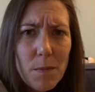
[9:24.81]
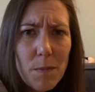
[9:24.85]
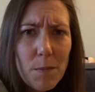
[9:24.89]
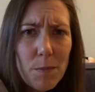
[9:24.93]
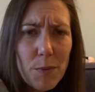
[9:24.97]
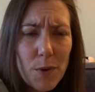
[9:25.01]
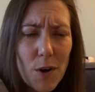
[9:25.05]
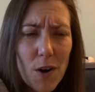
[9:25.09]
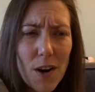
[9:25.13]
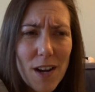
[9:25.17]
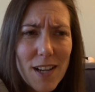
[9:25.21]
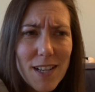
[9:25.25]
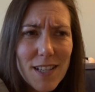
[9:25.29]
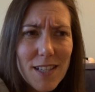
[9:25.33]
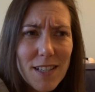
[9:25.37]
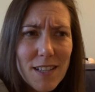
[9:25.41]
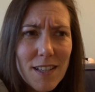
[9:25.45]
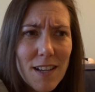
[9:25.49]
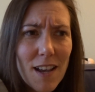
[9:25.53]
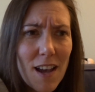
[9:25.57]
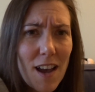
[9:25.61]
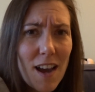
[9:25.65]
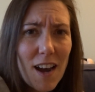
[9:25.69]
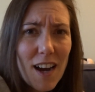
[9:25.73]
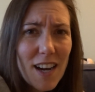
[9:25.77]
price.
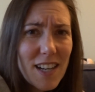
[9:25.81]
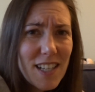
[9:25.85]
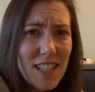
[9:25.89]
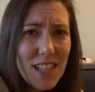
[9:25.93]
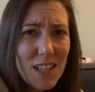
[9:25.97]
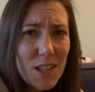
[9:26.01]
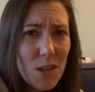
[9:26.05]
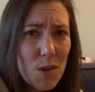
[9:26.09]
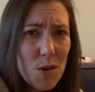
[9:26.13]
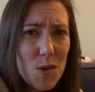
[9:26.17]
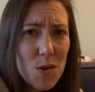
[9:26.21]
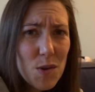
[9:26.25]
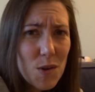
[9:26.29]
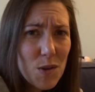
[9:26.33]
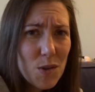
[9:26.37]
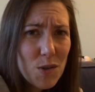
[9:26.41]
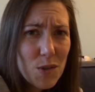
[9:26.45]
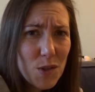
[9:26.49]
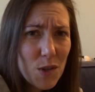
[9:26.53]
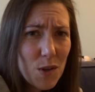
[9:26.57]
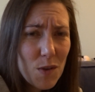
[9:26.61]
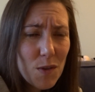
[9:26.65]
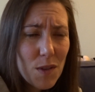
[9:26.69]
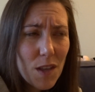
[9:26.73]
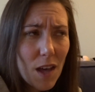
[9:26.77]
I didn't know you could
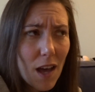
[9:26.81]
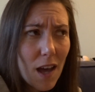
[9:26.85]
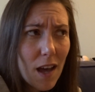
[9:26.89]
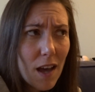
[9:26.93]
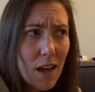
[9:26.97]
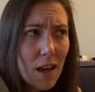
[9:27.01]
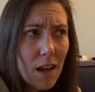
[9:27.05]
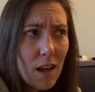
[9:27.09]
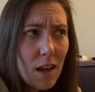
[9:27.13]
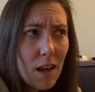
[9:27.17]
do that.